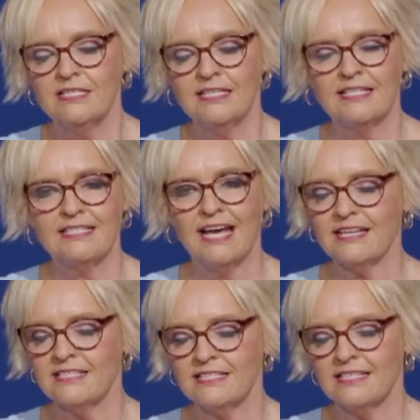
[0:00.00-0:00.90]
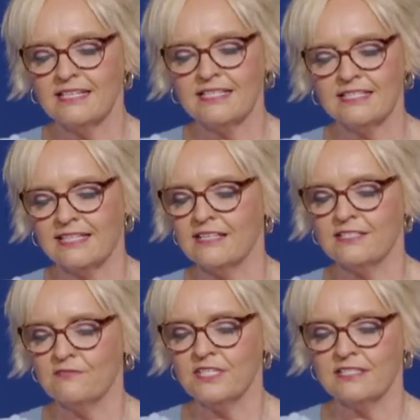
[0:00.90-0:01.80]
Success is a
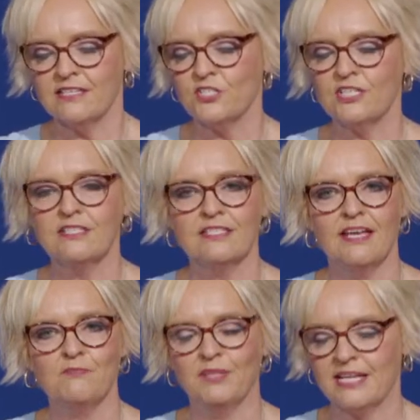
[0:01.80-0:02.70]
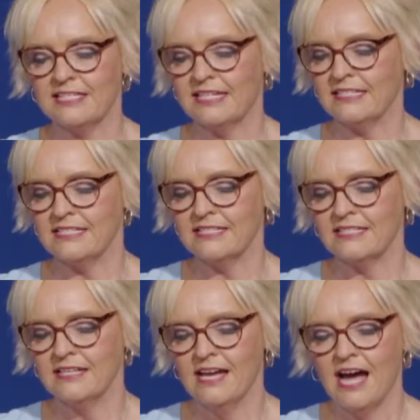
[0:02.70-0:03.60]
sense of decisions and
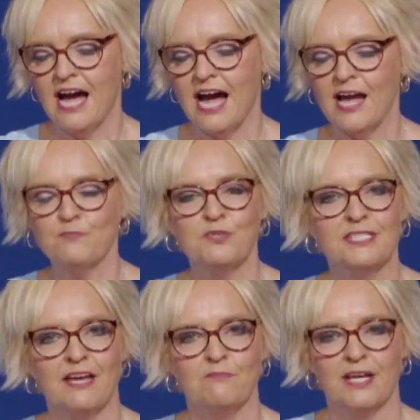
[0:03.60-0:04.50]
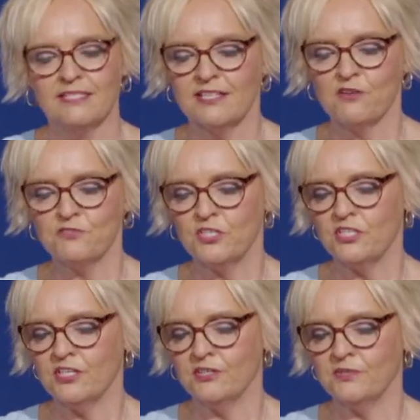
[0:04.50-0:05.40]
blessings. I present myself to
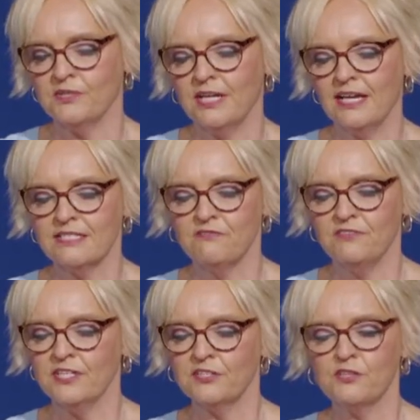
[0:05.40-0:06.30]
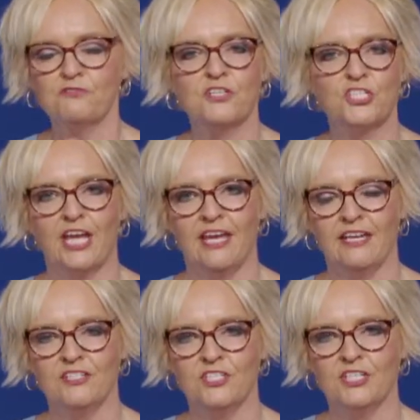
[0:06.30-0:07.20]
you as a vehicle for
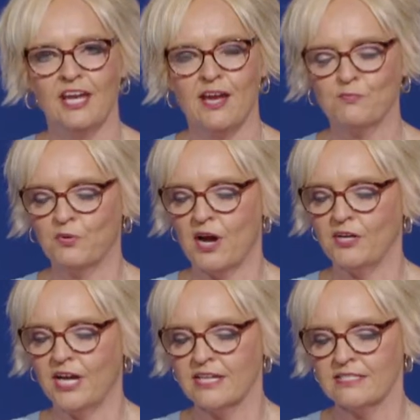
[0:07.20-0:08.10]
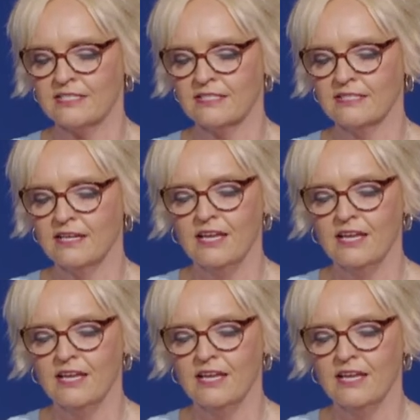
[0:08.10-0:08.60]
change and progress.